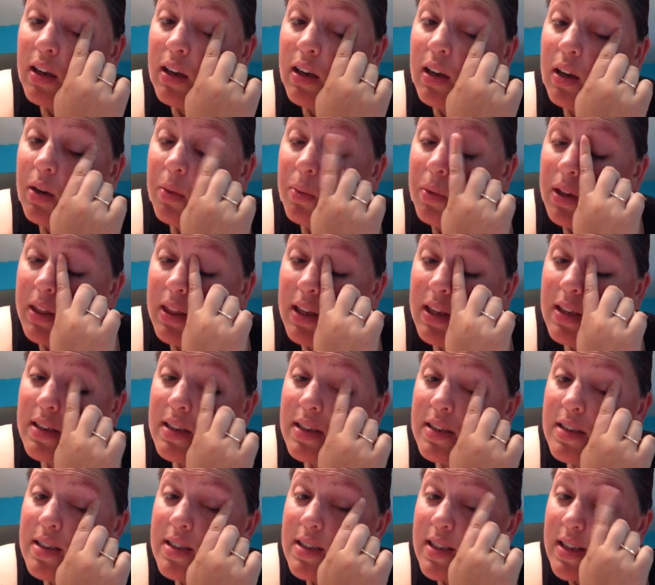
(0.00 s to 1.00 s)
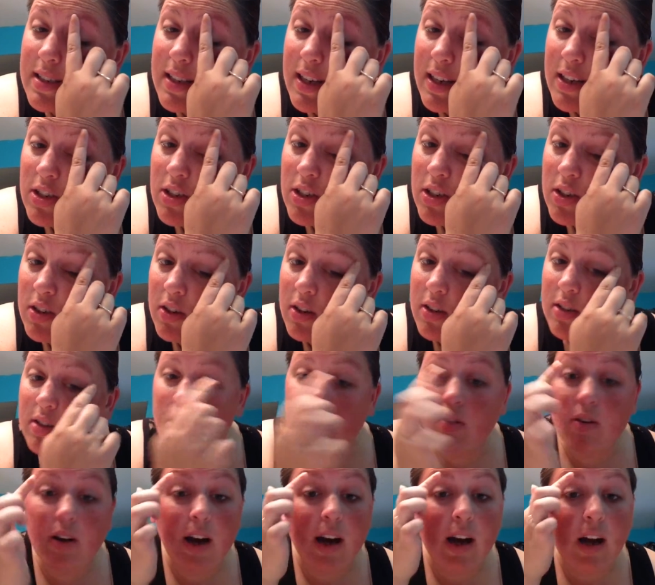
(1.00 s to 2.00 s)
And what that does is it's actually going
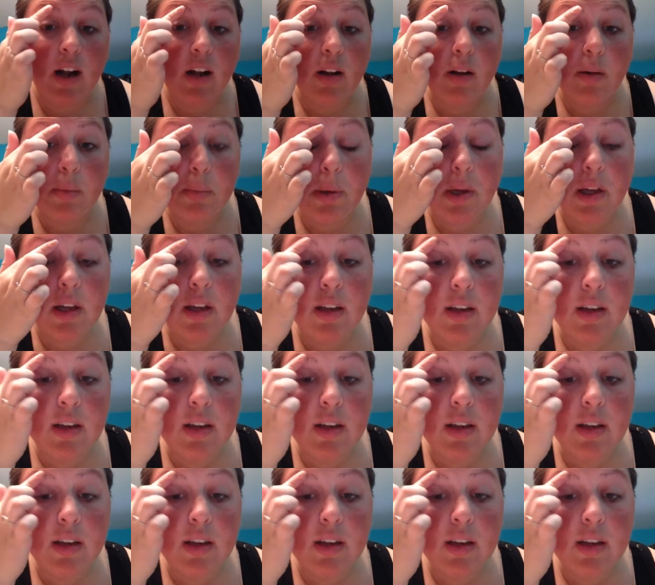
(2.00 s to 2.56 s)
to help